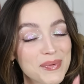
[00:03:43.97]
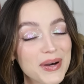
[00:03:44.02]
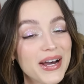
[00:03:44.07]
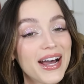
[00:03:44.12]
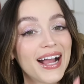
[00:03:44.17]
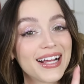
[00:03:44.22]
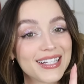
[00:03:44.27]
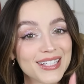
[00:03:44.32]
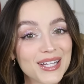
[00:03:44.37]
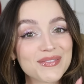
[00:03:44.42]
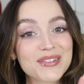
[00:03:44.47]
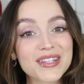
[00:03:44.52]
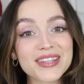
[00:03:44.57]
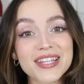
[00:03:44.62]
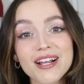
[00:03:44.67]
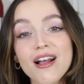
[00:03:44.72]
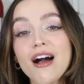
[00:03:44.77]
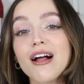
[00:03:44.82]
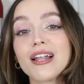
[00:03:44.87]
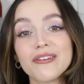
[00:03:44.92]
But I love that
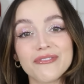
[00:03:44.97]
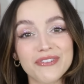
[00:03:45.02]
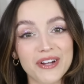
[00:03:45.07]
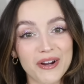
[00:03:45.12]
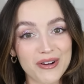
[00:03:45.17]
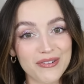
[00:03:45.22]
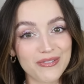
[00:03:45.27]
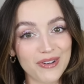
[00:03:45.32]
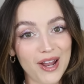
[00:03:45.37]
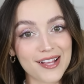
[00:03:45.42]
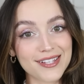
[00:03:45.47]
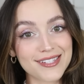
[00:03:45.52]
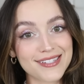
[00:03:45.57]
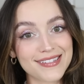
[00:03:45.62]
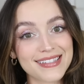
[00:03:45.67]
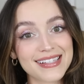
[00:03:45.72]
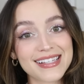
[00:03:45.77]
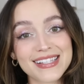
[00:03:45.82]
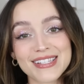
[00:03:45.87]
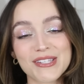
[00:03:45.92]
they call it fairy
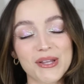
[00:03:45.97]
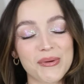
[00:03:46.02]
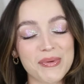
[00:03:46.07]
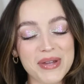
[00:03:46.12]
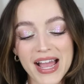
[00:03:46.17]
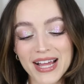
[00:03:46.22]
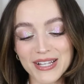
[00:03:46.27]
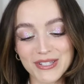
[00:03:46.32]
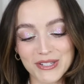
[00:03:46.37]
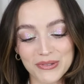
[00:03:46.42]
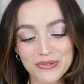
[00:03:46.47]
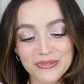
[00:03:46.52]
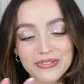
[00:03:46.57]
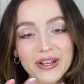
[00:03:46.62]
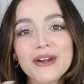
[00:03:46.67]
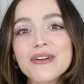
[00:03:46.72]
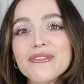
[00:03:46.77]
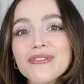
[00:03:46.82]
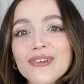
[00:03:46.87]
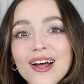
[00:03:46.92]
floss. So we had to.
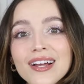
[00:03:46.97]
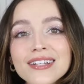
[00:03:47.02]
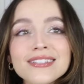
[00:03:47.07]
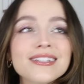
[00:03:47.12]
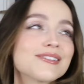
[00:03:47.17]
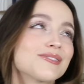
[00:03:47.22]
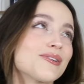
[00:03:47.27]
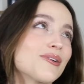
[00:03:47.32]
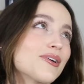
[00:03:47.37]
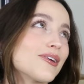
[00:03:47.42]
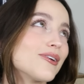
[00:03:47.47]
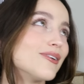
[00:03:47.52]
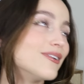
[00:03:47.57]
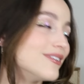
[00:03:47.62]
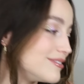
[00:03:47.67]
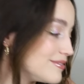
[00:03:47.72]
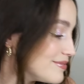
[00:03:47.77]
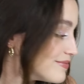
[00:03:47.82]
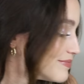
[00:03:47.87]
Fairy floss, that's so cute.